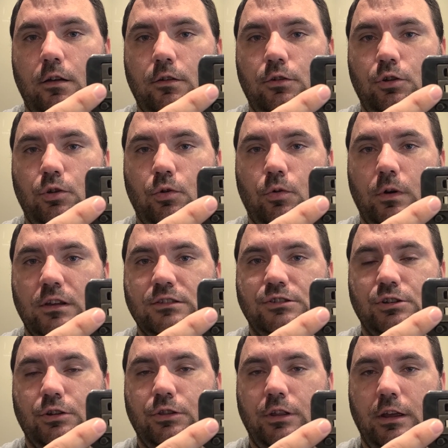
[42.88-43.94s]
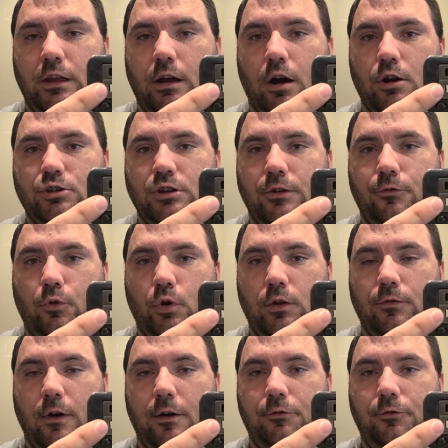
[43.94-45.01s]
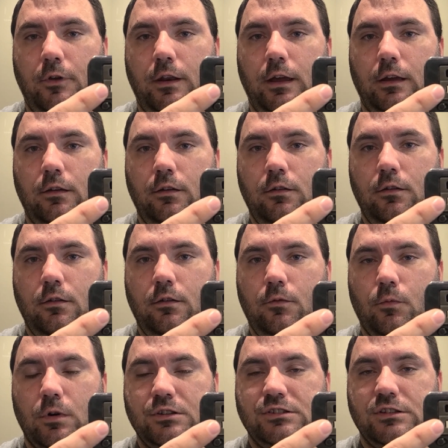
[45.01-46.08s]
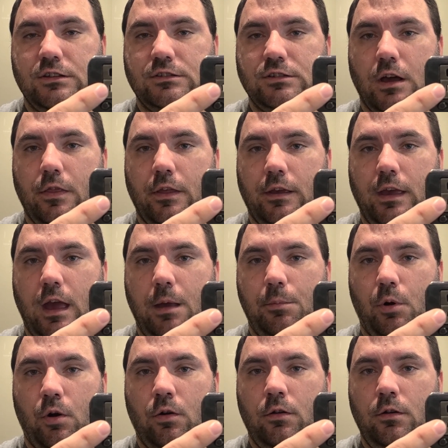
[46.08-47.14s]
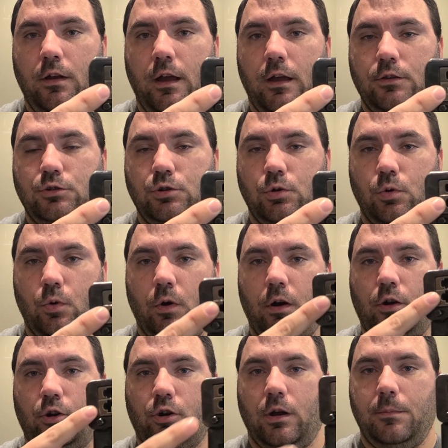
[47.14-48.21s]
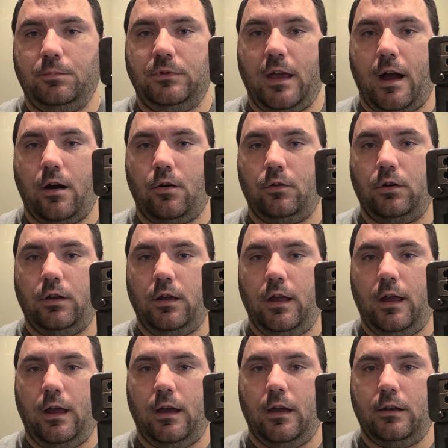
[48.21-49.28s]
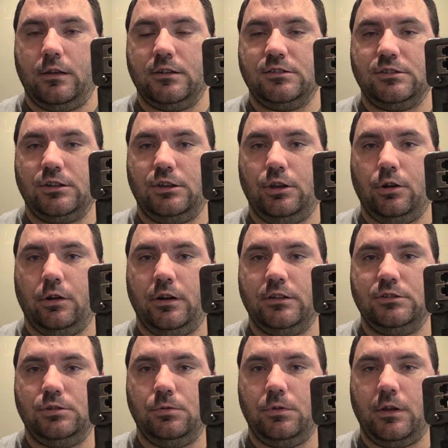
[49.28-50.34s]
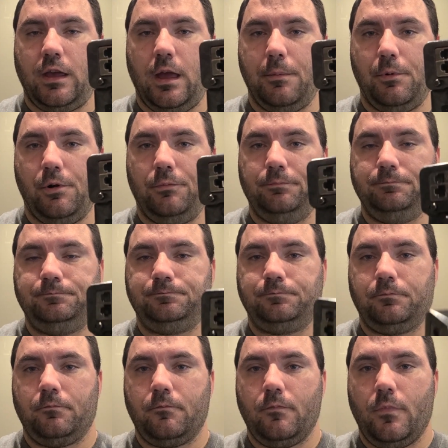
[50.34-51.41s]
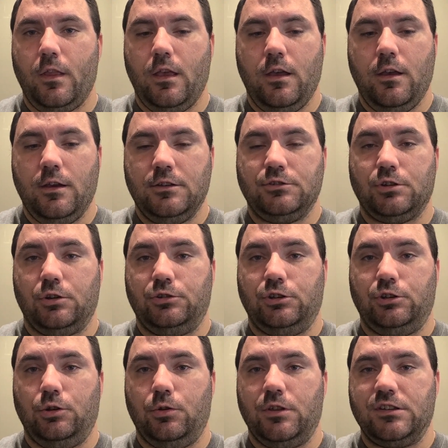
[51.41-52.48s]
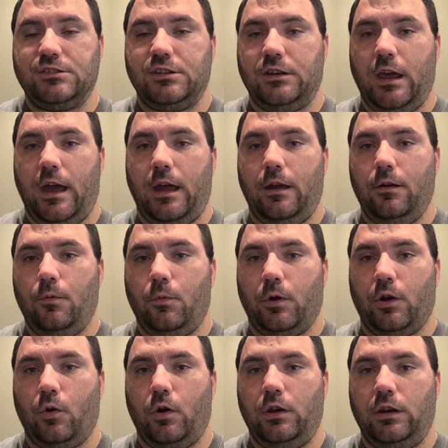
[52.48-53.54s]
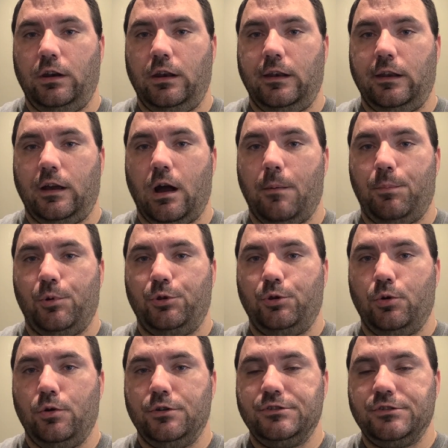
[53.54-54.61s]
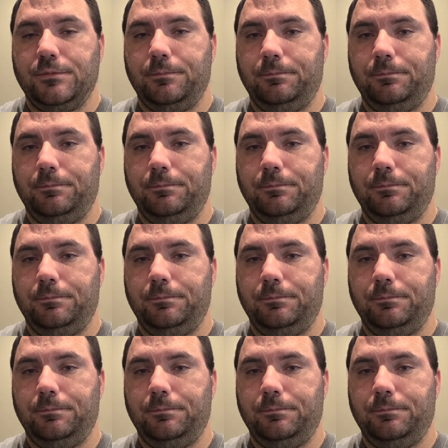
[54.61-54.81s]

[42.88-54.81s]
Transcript: you insert the RJ45 fitting once it's on the cable to crimp down and secure it to the cable. So to do this today, we're going to need a couple tools.